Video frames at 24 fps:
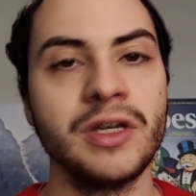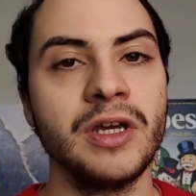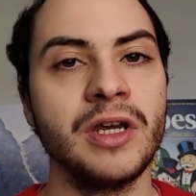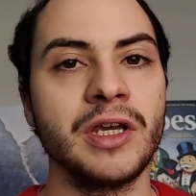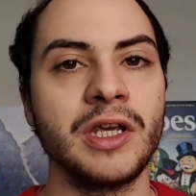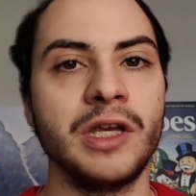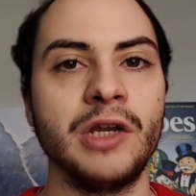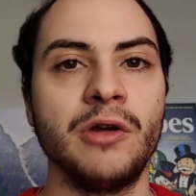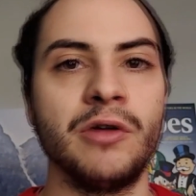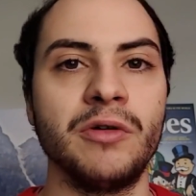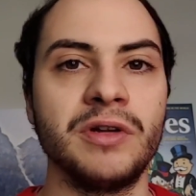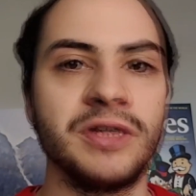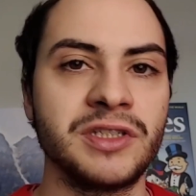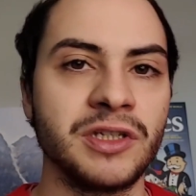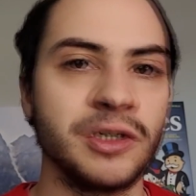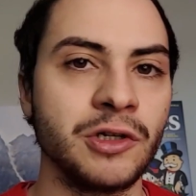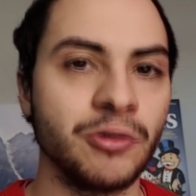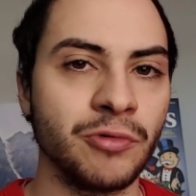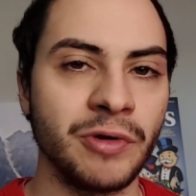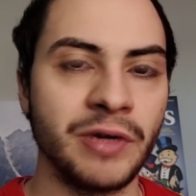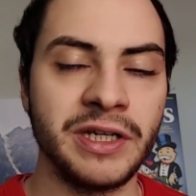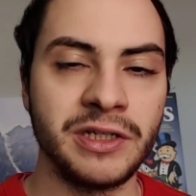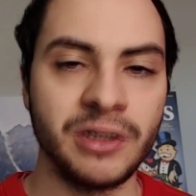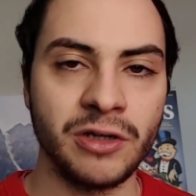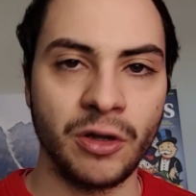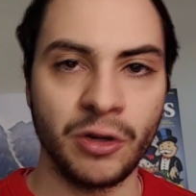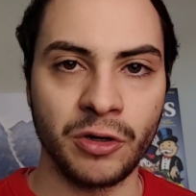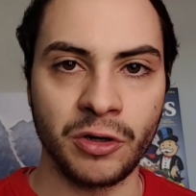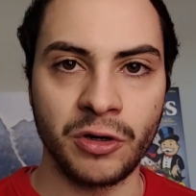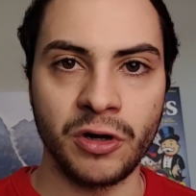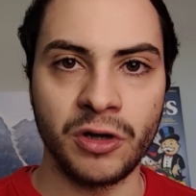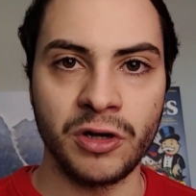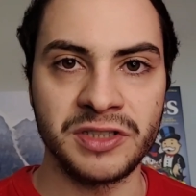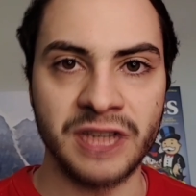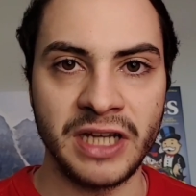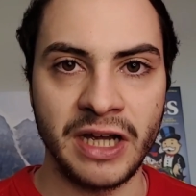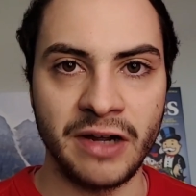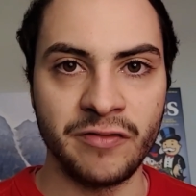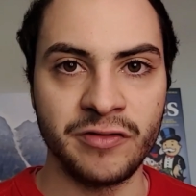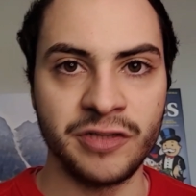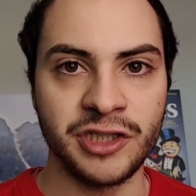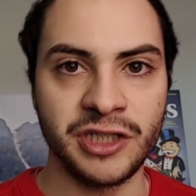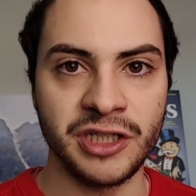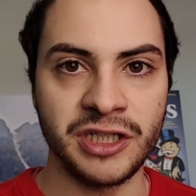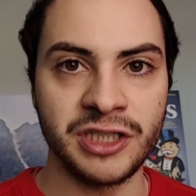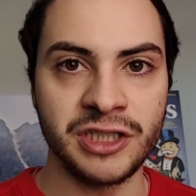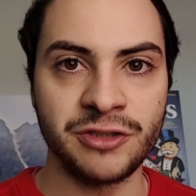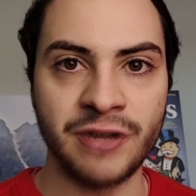You know, it's a great dollar cost
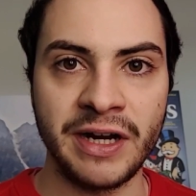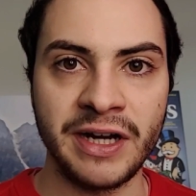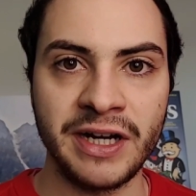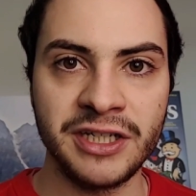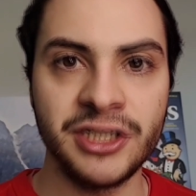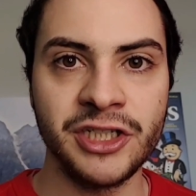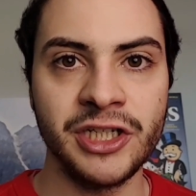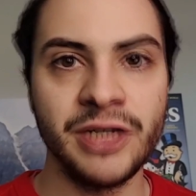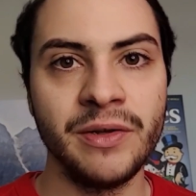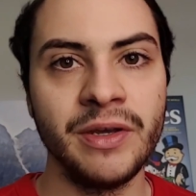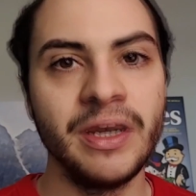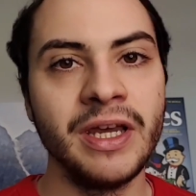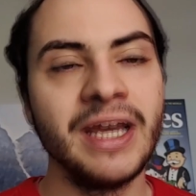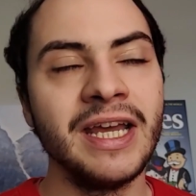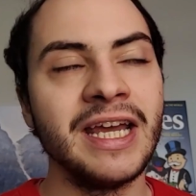averaging strategy.